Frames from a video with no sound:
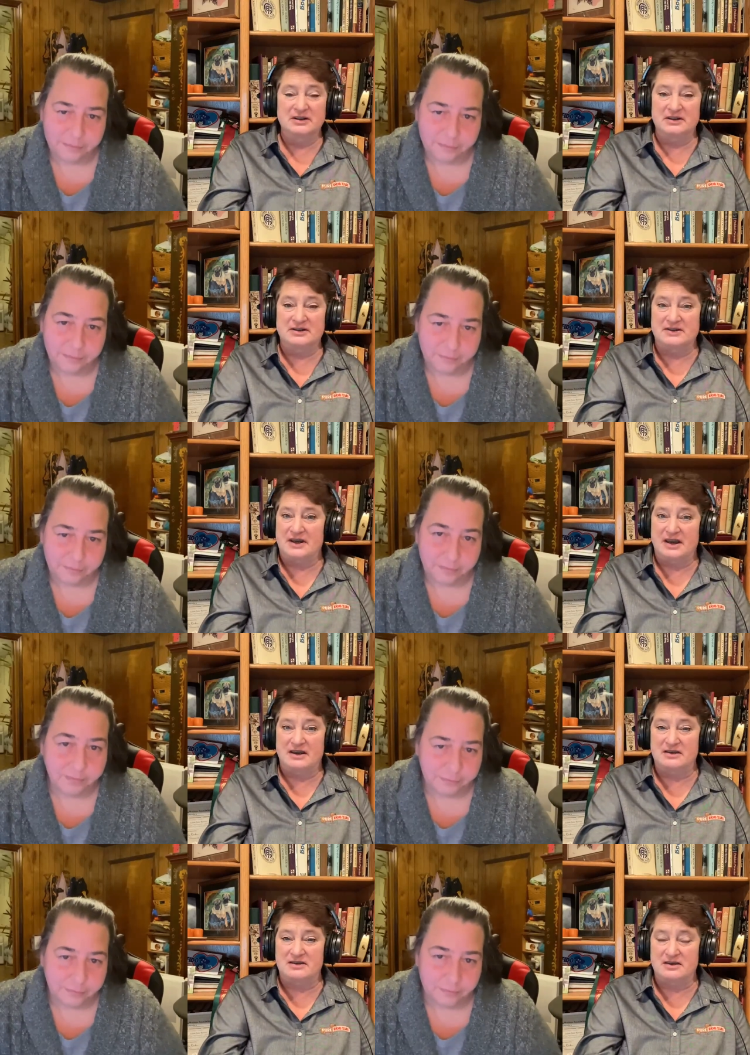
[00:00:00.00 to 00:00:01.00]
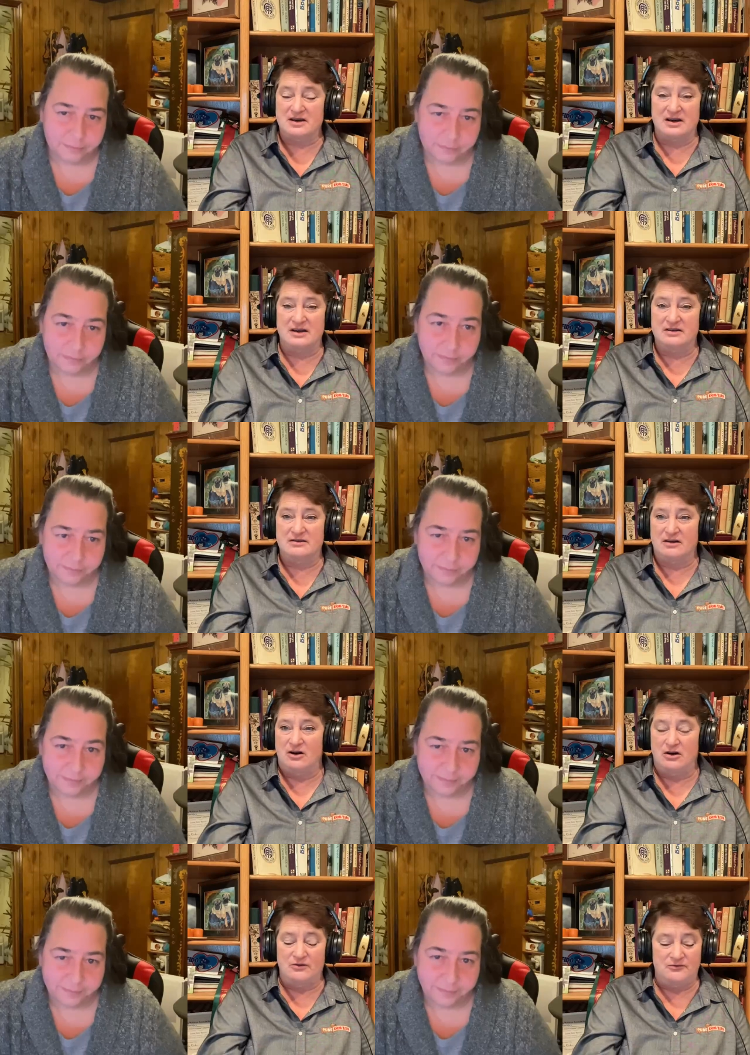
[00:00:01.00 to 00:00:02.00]
Speaker 1: It's like I,
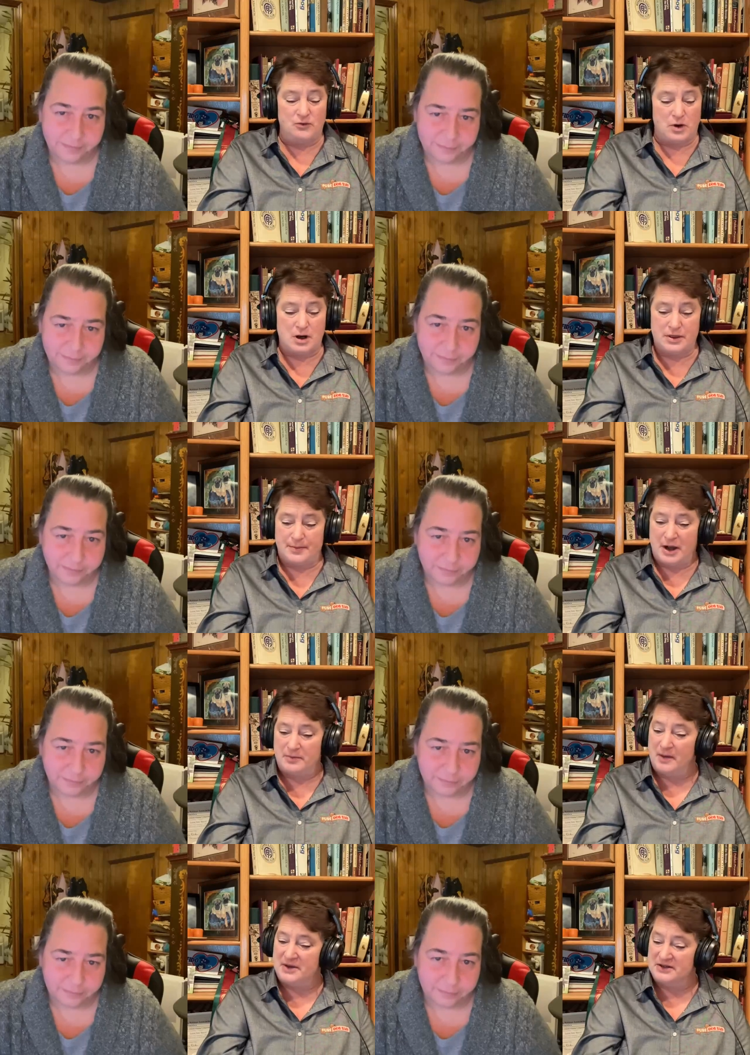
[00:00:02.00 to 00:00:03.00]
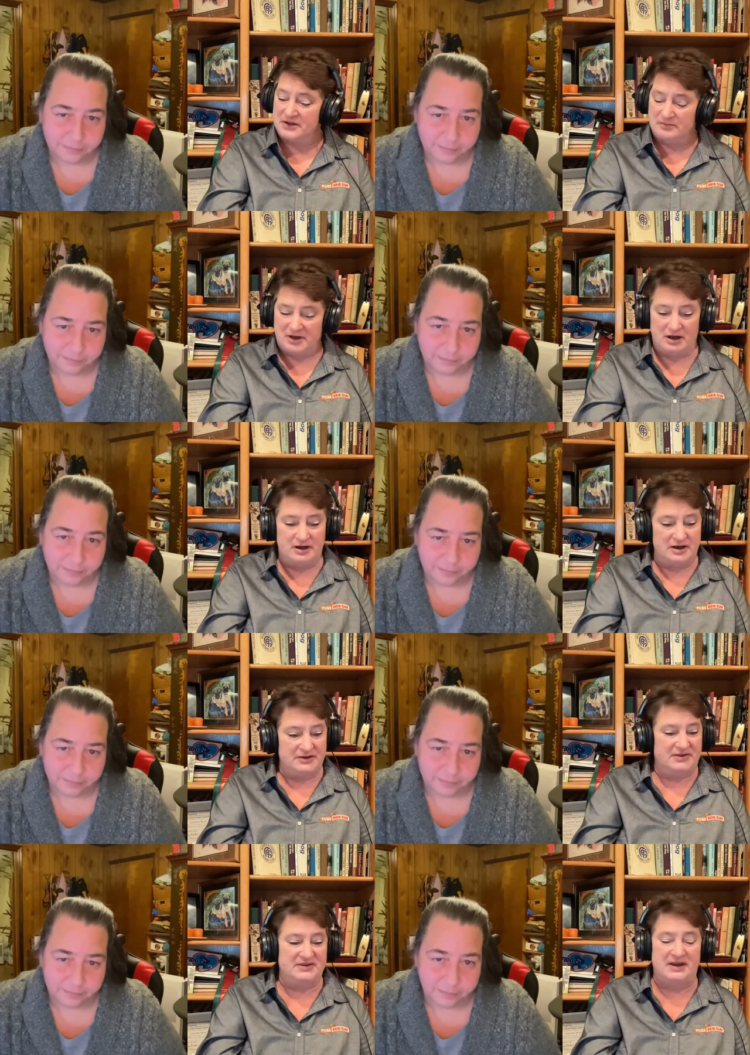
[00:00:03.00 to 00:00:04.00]
all four of the pug puppies could be on
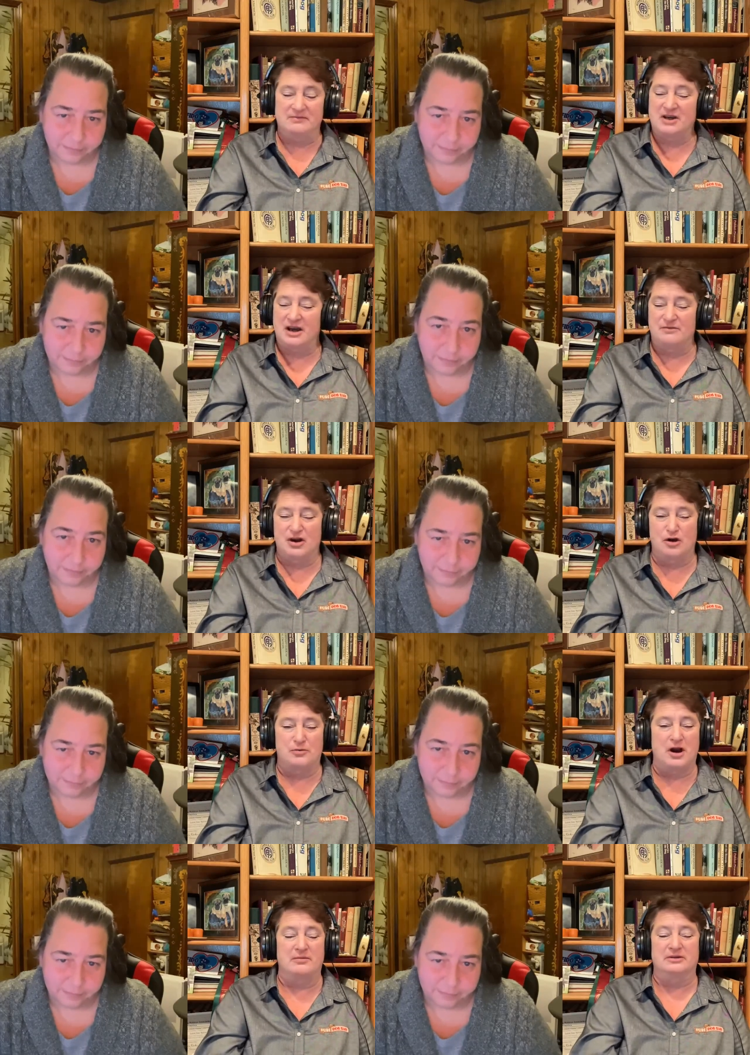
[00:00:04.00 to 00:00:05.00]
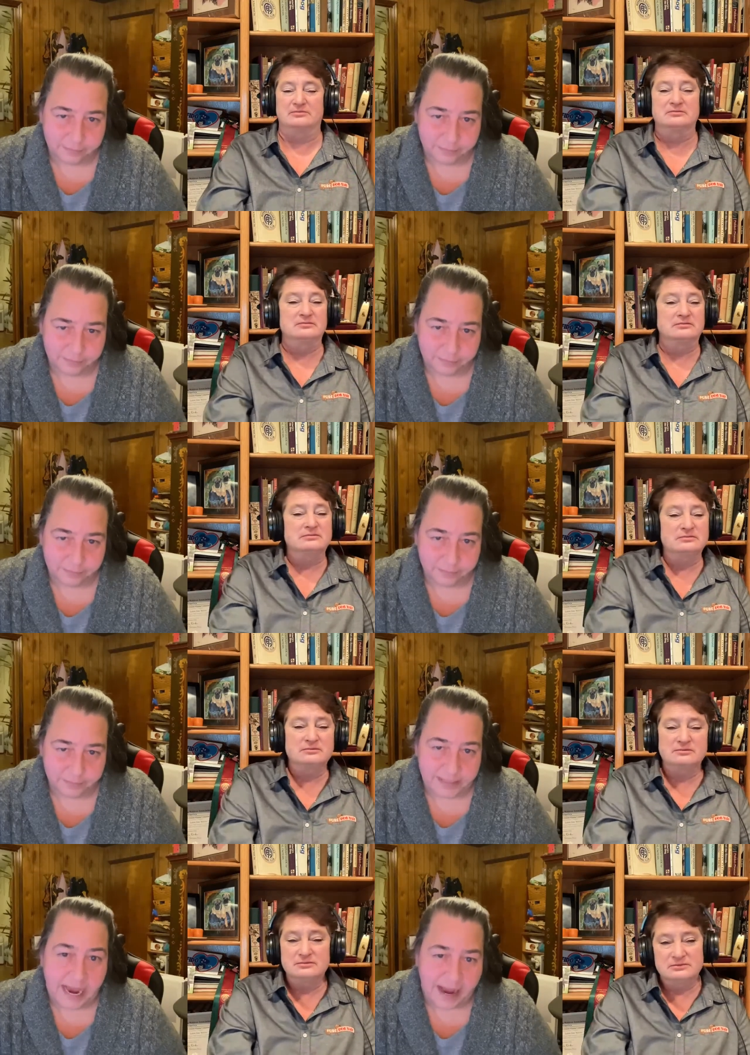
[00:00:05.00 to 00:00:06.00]
it at the same time, no problem.
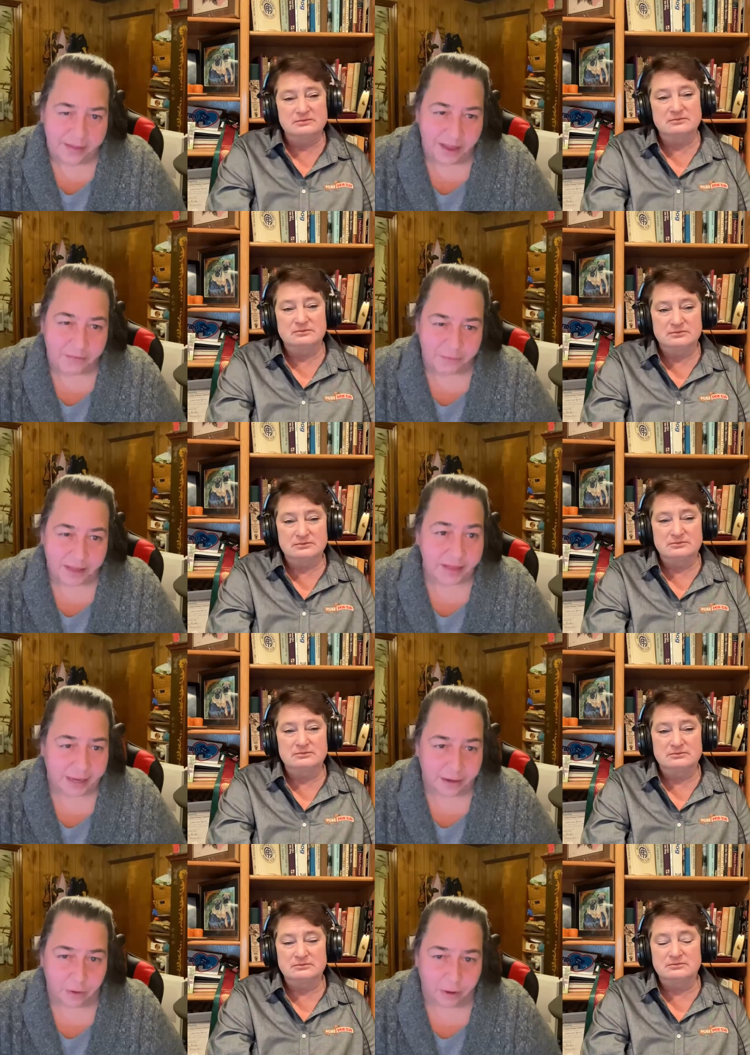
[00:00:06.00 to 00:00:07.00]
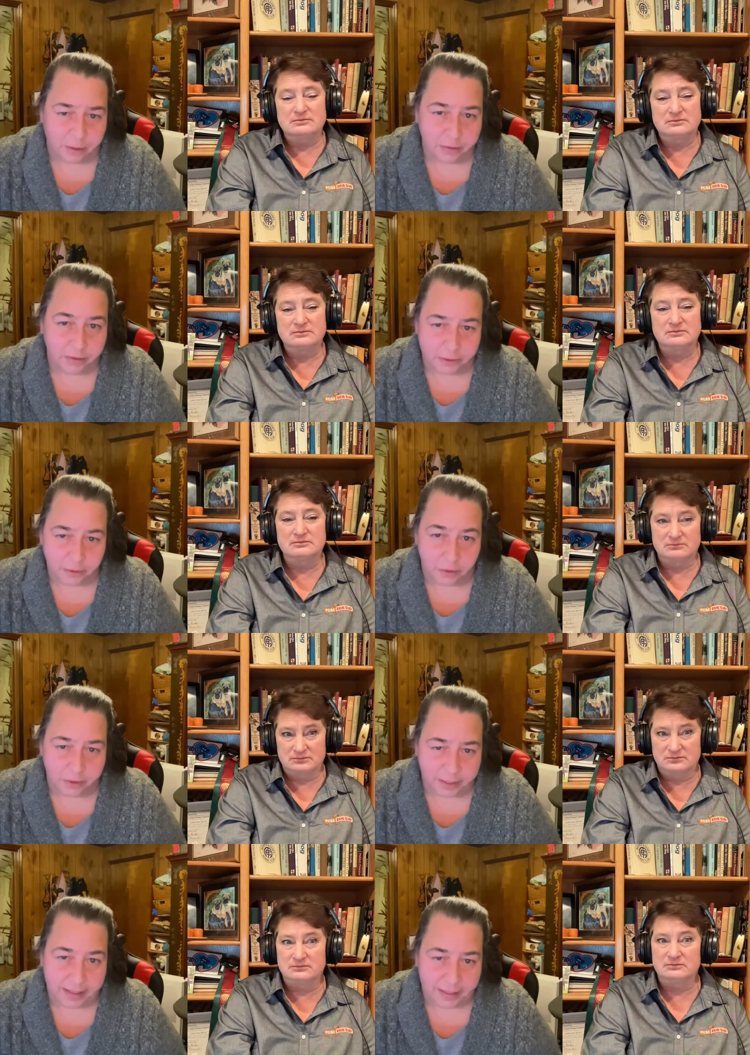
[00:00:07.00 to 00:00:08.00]
Speaker 2: Yeah, and they fit there all
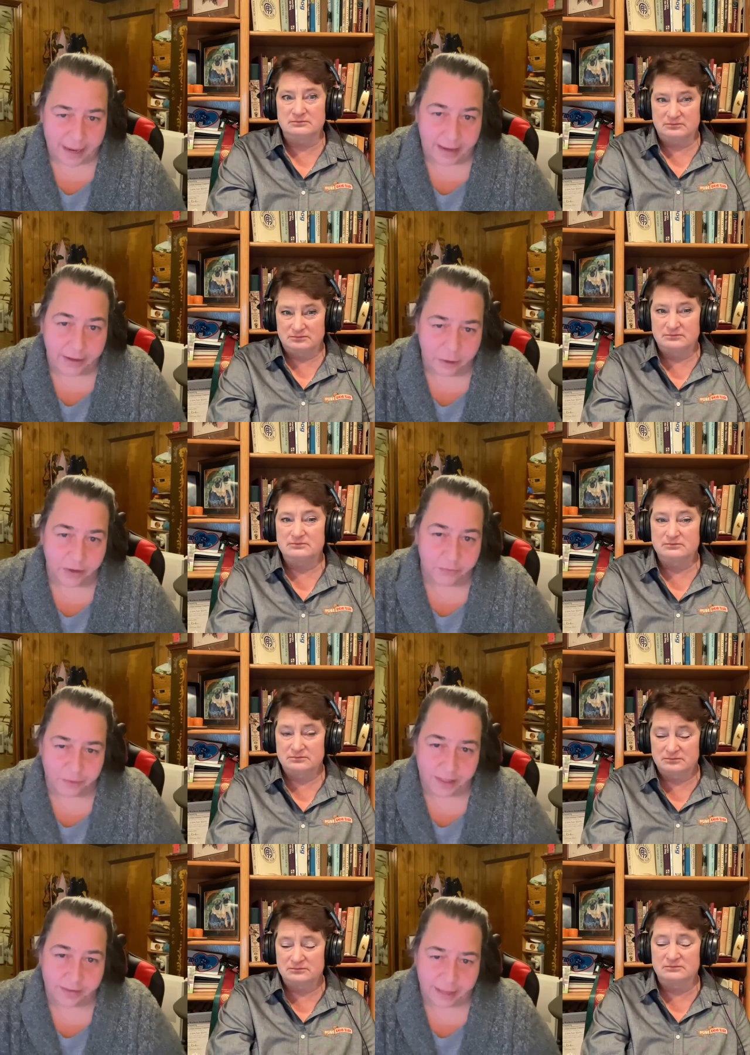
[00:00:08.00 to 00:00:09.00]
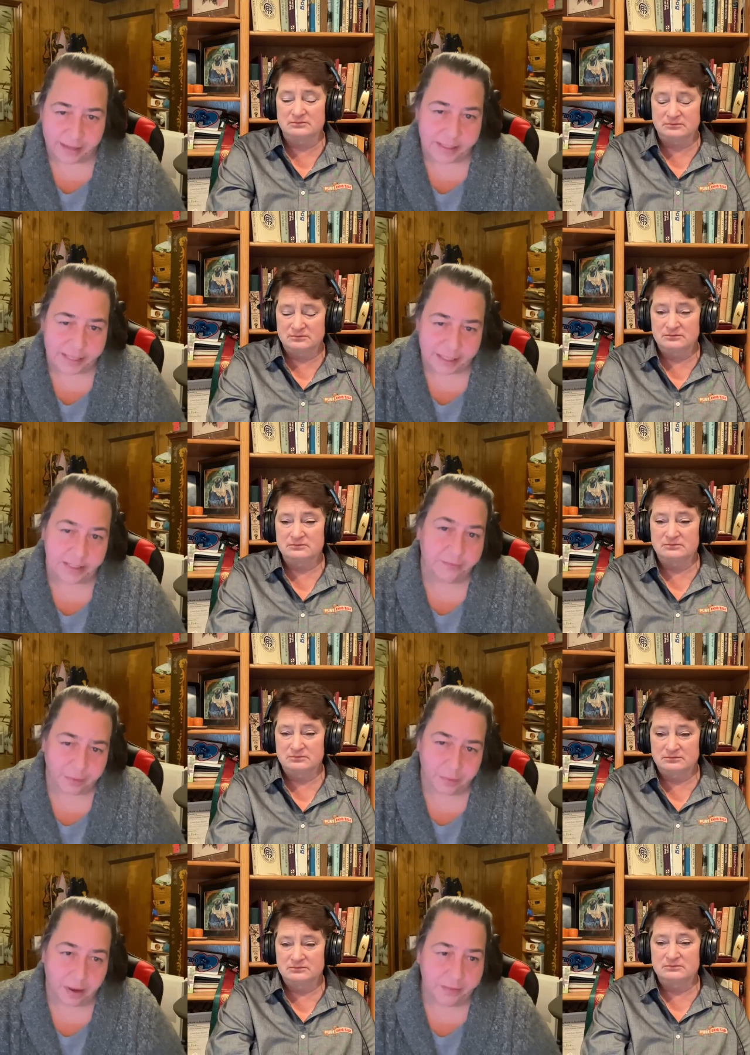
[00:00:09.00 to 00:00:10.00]
all like yeah, you could mm-hmm. like six
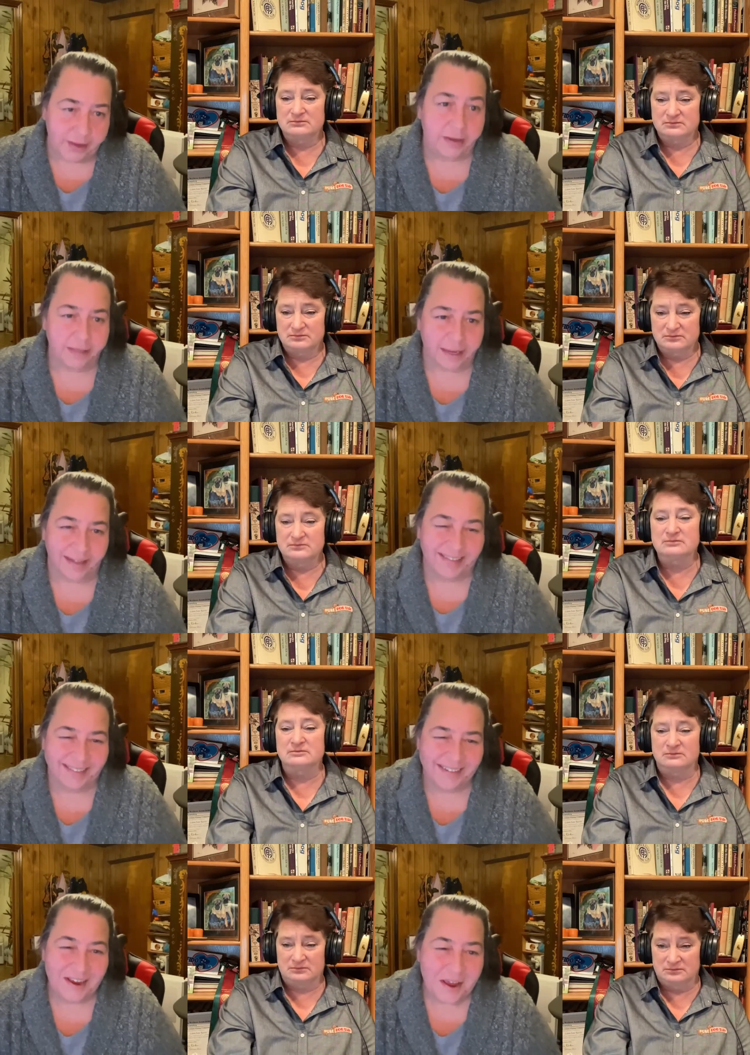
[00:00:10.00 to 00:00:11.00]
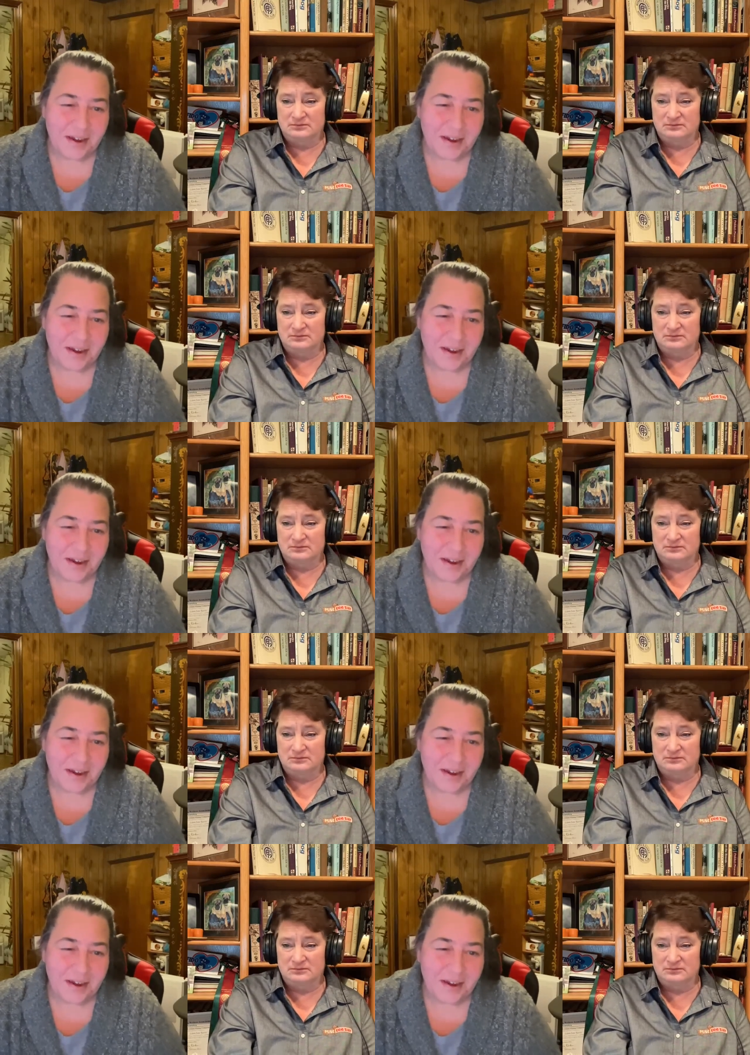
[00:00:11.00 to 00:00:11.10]
of them on there. Yeah. Mm-hmm.